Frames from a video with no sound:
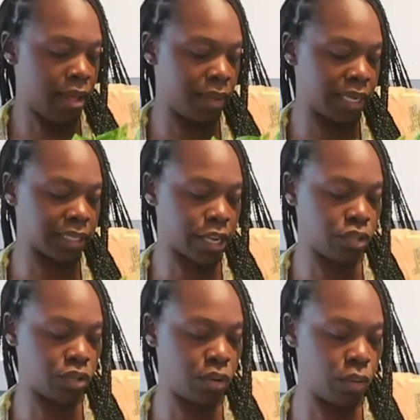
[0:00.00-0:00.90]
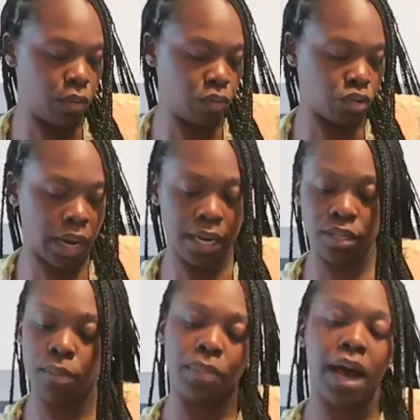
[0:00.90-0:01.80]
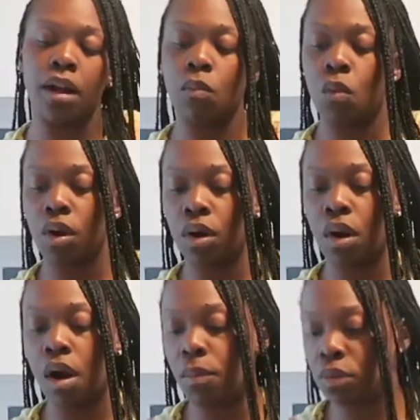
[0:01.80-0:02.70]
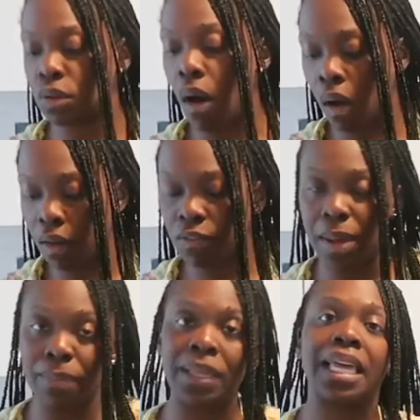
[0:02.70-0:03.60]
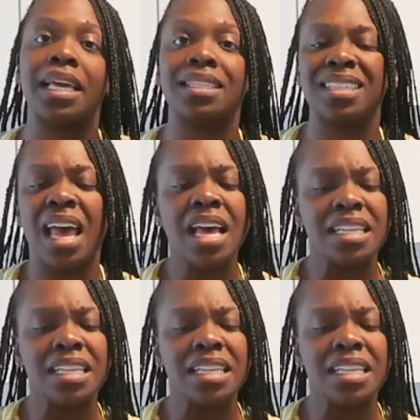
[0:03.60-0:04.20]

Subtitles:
because I do try to bottom water almost all of my plants.